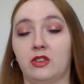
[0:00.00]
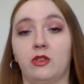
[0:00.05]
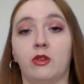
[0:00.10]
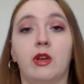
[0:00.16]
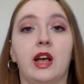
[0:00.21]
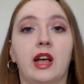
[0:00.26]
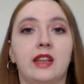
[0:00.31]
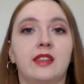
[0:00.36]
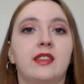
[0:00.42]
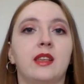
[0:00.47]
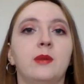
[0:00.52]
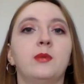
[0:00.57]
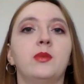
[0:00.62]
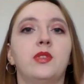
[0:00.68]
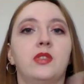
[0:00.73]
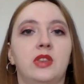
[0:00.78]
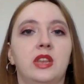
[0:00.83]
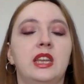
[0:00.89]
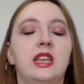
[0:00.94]
So as I'm
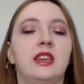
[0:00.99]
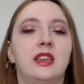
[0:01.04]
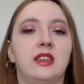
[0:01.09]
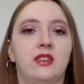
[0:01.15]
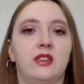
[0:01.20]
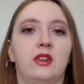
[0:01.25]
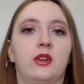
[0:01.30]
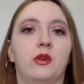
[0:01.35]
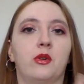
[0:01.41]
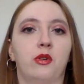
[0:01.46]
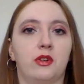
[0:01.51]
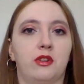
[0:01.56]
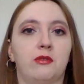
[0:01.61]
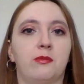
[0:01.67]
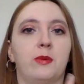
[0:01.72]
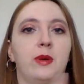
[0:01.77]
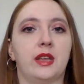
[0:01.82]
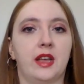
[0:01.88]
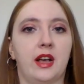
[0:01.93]
seeing this in the corner
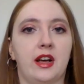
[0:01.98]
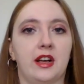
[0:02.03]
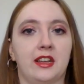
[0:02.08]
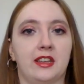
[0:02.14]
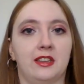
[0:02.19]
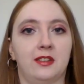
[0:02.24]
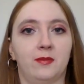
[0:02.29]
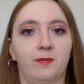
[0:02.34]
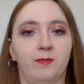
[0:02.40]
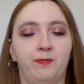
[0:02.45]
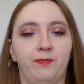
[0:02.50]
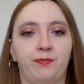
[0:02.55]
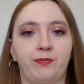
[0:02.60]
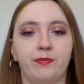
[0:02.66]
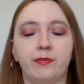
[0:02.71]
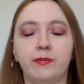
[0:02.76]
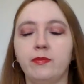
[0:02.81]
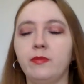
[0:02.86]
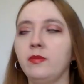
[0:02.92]
of my eye,
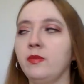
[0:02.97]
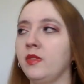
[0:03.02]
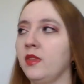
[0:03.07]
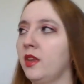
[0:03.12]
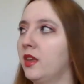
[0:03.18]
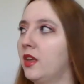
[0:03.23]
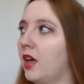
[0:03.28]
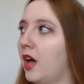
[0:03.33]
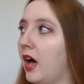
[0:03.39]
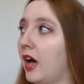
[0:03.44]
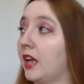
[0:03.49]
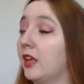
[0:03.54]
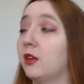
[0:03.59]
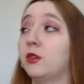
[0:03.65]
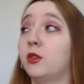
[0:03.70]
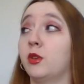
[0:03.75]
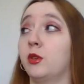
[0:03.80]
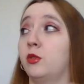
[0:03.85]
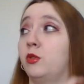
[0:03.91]
I
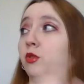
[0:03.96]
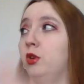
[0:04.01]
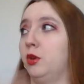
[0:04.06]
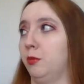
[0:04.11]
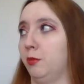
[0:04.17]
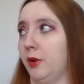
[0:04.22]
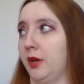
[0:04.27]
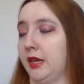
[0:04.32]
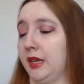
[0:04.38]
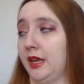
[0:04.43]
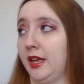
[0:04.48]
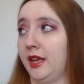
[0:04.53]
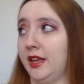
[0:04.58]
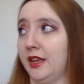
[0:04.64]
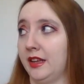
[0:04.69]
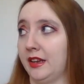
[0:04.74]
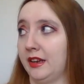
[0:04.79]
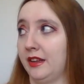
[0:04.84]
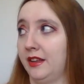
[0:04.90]
also turn my
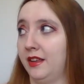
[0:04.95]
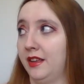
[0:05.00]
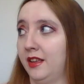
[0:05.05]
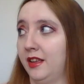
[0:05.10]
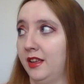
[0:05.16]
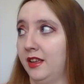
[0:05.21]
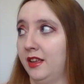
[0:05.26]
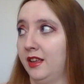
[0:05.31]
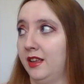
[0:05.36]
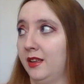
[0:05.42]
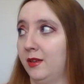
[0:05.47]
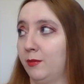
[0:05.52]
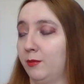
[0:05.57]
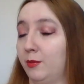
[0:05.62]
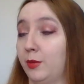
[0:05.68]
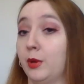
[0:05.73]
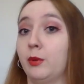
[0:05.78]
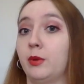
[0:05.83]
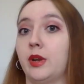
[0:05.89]
head,
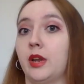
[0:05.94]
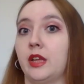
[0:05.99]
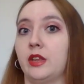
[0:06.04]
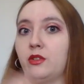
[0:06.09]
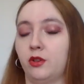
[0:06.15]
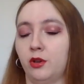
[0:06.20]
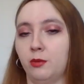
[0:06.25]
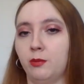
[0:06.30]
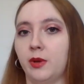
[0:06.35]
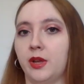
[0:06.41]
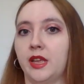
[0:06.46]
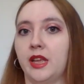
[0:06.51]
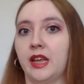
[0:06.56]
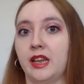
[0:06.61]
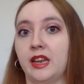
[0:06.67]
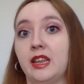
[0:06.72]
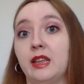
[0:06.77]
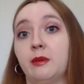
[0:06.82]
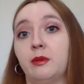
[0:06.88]
but when I turn my
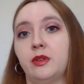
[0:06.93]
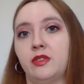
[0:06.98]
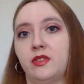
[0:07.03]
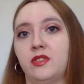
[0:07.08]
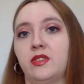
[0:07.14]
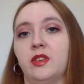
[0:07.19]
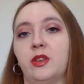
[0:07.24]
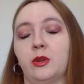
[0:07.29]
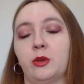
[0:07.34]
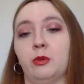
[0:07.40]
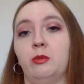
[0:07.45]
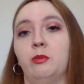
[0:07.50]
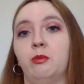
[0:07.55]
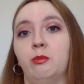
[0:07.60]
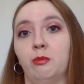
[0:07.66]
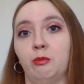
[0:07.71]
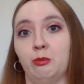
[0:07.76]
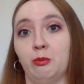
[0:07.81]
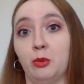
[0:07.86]
head, it was still
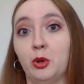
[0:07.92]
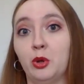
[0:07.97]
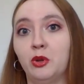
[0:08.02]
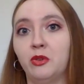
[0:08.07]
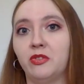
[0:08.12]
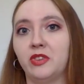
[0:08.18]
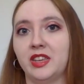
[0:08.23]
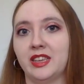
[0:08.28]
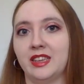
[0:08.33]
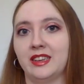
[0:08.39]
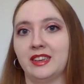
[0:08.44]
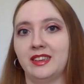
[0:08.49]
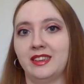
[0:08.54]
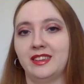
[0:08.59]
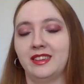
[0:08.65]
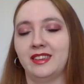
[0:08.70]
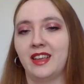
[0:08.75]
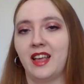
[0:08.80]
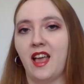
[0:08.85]
moving
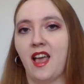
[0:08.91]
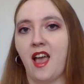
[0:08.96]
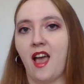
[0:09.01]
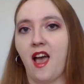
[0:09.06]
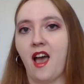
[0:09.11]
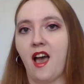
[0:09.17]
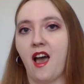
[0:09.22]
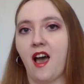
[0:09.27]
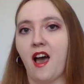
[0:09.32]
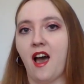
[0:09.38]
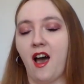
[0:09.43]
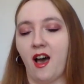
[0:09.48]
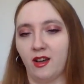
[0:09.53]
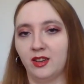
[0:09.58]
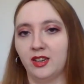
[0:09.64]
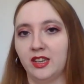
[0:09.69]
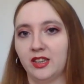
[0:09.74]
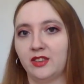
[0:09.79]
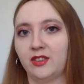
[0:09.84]

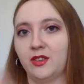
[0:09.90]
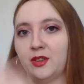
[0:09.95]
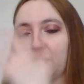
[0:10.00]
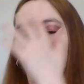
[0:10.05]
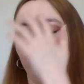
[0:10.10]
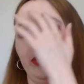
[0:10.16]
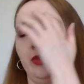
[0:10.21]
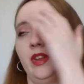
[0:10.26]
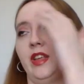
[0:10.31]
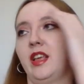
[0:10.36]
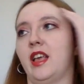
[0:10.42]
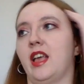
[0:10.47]
on its own.